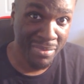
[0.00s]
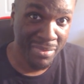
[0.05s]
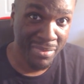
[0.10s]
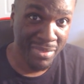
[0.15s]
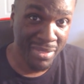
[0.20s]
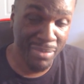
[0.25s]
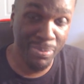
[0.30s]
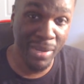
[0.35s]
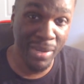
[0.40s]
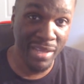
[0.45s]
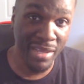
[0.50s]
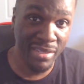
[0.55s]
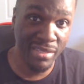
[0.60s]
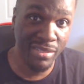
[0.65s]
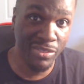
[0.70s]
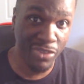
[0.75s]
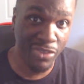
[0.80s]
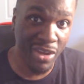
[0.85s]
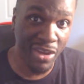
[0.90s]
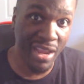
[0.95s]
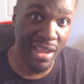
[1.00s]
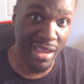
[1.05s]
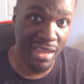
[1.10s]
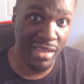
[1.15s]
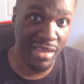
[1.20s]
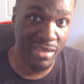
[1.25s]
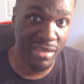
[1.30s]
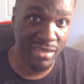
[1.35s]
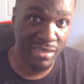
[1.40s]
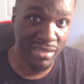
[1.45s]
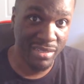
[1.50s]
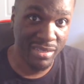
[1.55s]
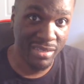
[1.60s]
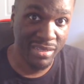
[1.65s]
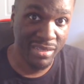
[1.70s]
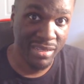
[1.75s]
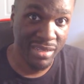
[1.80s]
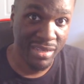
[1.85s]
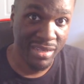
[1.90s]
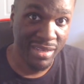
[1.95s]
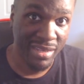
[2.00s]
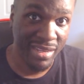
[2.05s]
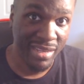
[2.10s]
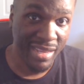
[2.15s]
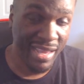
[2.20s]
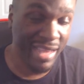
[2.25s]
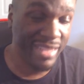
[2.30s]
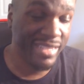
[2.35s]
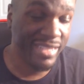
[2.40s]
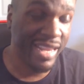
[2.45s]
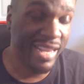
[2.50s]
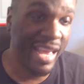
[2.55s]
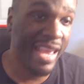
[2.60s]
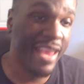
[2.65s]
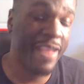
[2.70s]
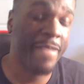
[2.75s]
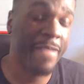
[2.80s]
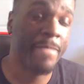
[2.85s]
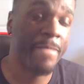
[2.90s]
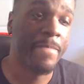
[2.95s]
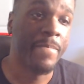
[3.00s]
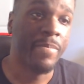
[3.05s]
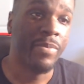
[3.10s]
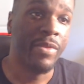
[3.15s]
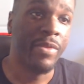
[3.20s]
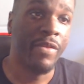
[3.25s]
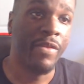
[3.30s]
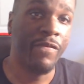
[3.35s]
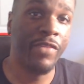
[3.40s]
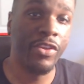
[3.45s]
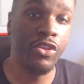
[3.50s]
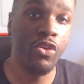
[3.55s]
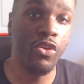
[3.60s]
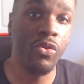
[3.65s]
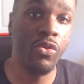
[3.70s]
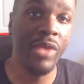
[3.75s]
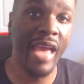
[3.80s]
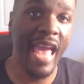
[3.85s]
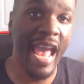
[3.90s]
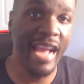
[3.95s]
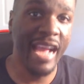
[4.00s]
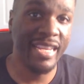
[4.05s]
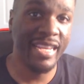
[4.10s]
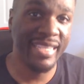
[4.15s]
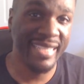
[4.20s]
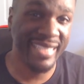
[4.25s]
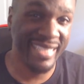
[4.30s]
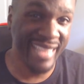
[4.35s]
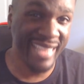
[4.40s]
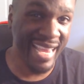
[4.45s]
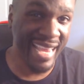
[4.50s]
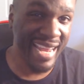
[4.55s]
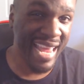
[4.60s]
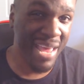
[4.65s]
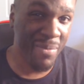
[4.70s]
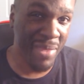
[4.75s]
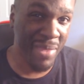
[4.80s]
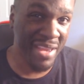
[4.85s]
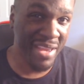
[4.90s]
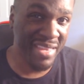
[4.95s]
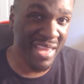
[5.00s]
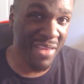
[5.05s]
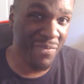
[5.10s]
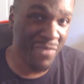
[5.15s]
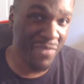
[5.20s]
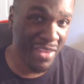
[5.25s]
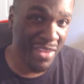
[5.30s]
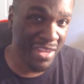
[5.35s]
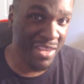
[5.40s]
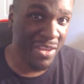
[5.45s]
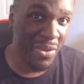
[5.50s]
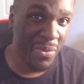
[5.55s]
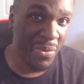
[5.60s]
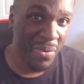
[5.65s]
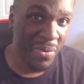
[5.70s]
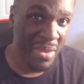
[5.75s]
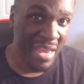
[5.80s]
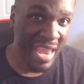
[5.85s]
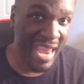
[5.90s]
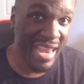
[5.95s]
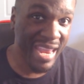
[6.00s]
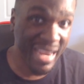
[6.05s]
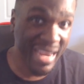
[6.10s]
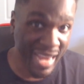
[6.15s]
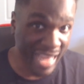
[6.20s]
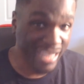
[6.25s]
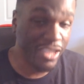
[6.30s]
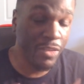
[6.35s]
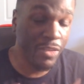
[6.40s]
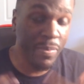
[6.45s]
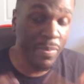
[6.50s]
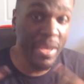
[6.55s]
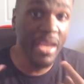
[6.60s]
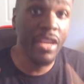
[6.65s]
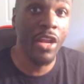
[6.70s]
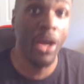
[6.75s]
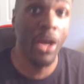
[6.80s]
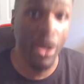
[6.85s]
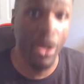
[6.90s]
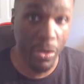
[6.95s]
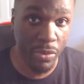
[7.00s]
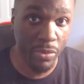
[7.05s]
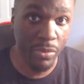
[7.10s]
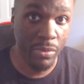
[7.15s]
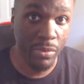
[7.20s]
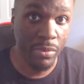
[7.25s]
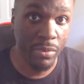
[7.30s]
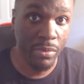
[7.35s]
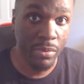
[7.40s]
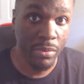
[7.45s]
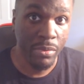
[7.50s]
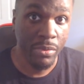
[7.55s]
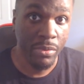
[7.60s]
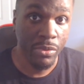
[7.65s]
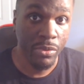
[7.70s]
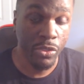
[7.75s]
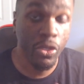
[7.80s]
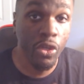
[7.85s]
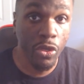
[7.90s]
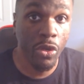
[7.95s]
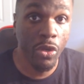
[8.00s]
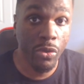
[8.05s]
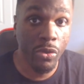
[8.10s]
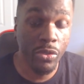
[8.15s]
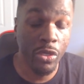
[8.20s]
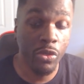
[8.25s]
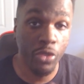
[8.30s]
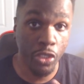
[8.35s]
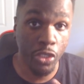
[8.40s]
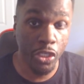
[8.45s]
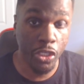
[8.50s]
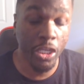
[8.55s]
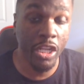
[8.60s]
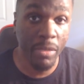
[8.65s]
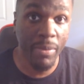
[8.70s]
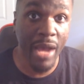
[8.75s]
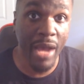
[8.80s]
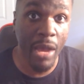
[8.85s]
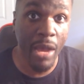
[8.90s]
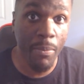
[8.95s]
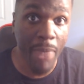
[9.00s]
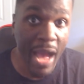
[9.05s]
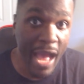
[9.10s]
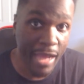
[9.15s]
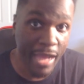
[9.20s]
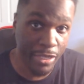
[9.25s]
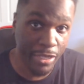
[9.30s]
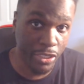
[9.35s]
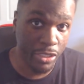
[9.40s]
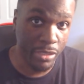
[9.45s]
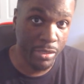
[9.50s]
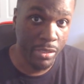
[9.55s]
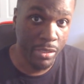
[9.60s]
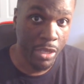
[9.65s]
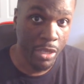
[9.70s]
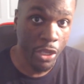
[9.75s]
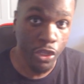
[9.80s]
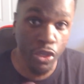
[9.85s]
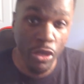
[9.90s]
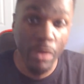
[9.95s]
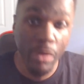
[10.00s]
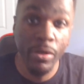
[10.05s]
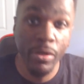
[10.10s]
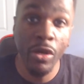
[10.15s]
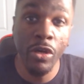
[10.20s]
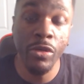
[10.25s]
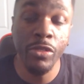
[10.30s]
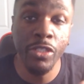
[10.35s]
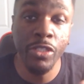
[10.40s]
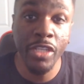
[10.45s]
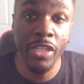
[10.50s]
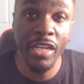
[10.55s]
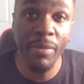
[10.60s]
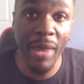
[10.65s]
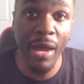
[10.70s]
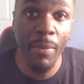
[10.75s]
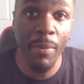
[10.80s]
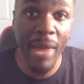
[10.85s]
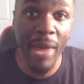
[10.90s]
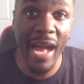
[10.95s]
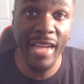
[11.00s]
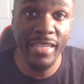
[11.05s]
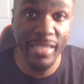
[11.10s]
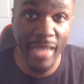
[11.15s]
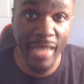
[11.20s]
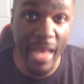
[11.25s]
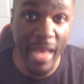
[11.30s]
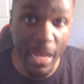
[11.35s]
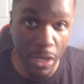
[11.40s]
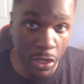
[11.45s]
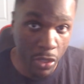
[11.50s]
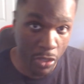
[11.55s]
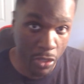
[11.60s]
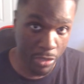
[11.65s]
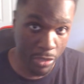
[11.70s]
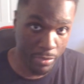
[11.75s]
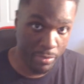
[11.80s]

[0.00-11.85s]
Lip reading: The brother's trash. It's like, for you to actually say that and make that video, it lets me know you don't know shit about boxing. You don't know shit about boxing.com.